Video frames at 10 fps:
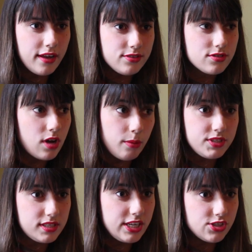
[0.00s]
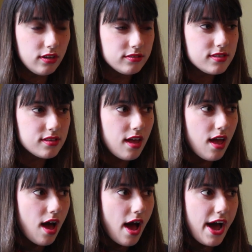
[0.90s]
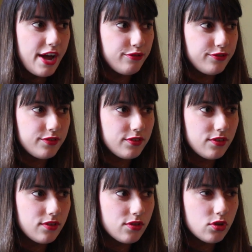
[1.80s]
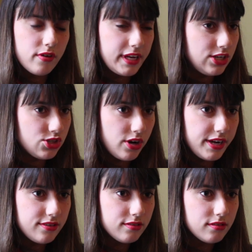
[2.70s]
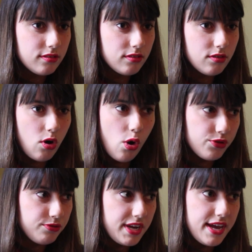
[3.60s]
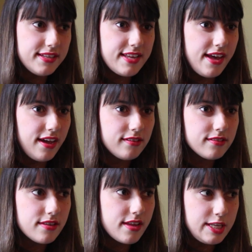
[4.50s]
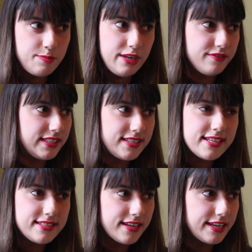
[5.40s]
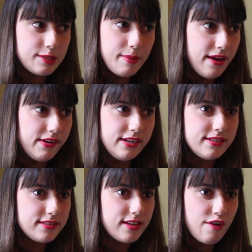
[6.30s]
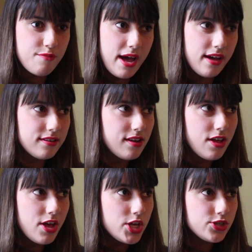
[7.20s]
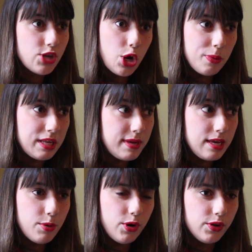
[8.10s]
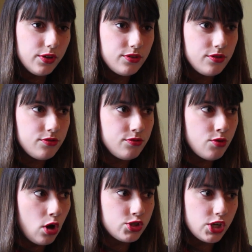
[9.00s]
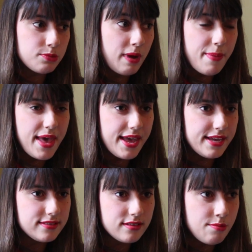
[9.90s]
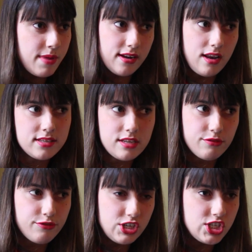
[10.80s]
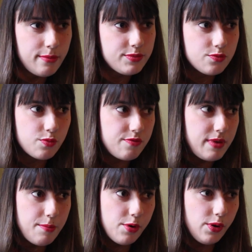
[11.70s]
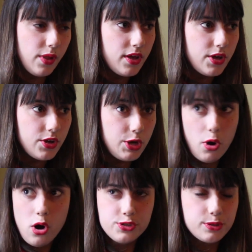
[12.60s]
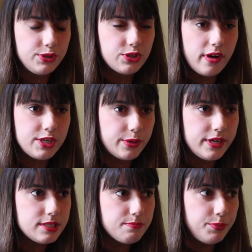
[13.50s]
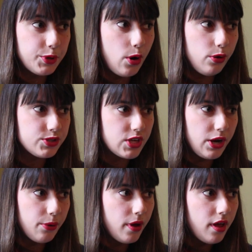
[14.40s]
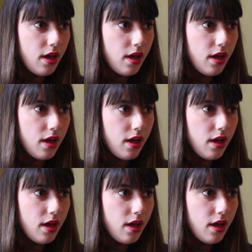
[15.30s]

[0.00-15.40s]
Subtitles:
and come to St John's. I've thoroughly enjoyed all 3 years here. It's been a fantastic experience. I've met so many people, not just my peers, and made lasting friendships with people who are also undergraduates, but also